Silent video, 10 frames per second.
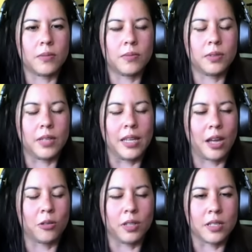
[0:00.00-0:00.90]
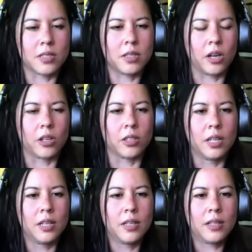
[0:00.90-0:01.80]
link out list there.
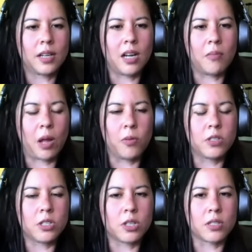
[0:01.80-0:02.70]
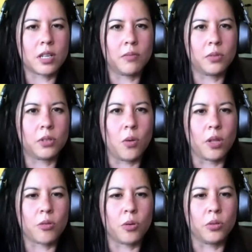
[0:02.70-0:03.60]
I would suggest kind of going
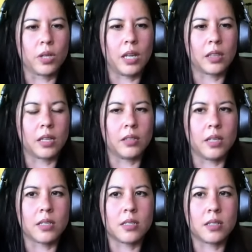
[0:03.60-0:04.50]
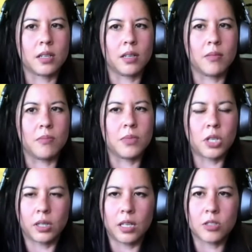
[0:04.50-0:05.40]
through and looking at that list.
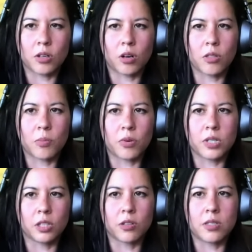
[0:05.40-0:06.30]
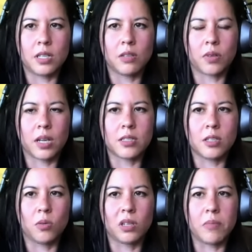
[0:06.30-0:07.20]
Shelley, are there particular CDFIs that
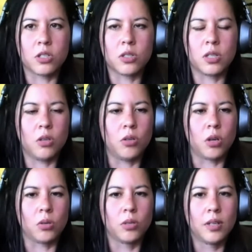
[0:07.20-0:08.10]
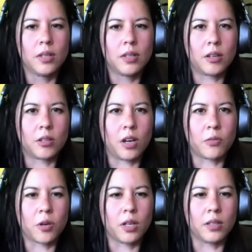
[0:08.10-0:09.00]
you want to mention that are
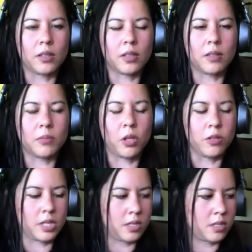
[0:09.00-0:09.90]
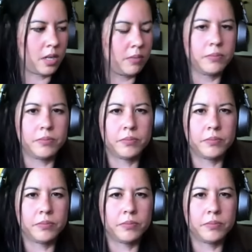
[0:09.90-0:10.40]
offering loans at this time?